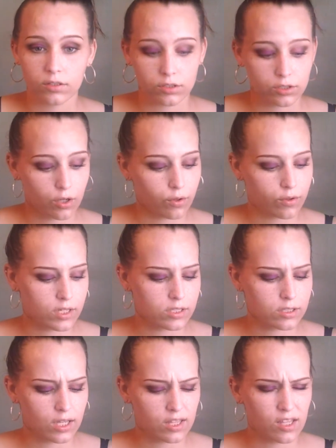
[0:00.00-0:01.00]
So
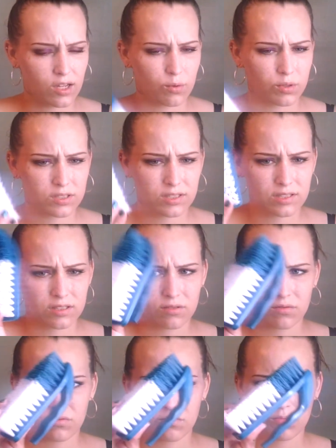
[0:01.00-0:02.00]
this, I think, was
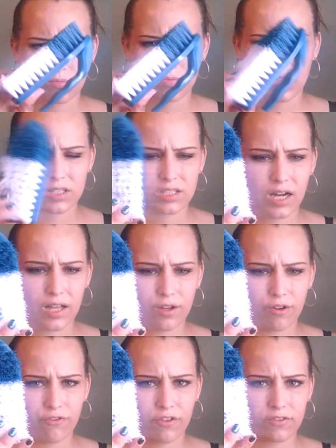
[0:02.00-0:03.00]

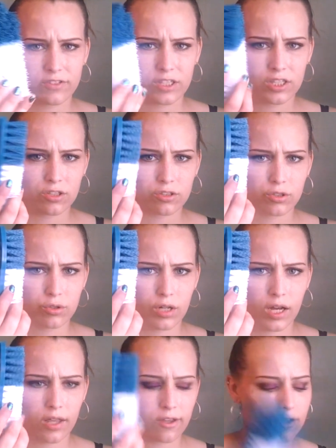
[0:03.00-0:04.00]
$1.50 or
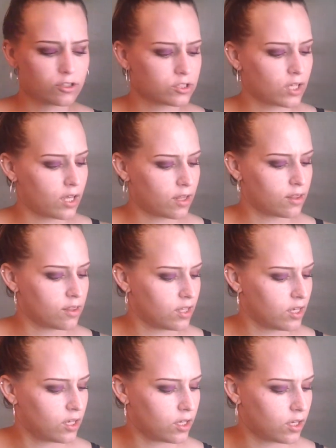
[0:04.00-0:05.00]
$2, and
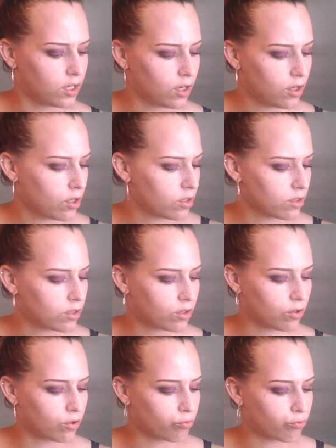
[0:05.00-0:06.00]
the
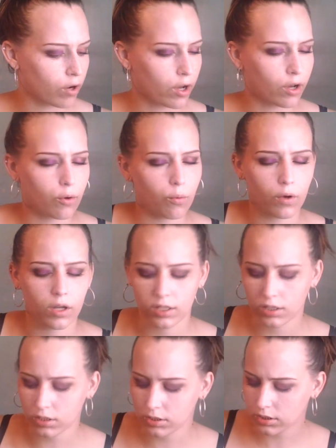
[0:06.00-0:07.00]
little rug
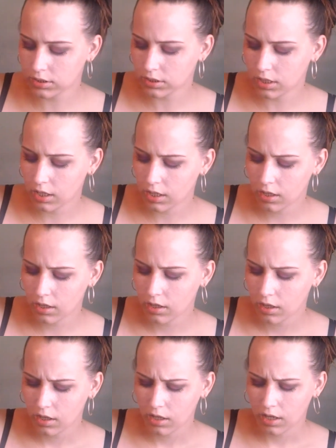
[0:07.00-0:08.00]
was,
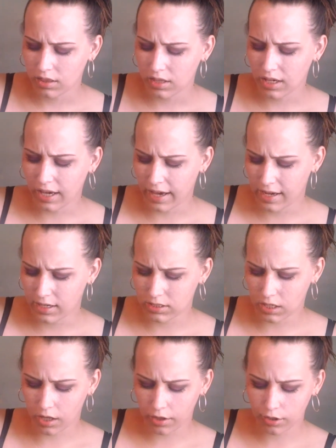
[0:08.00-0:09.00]
I think,
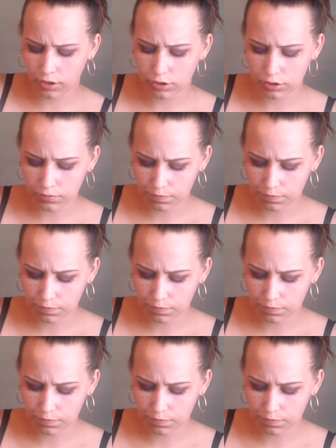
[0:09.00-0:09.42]
$8.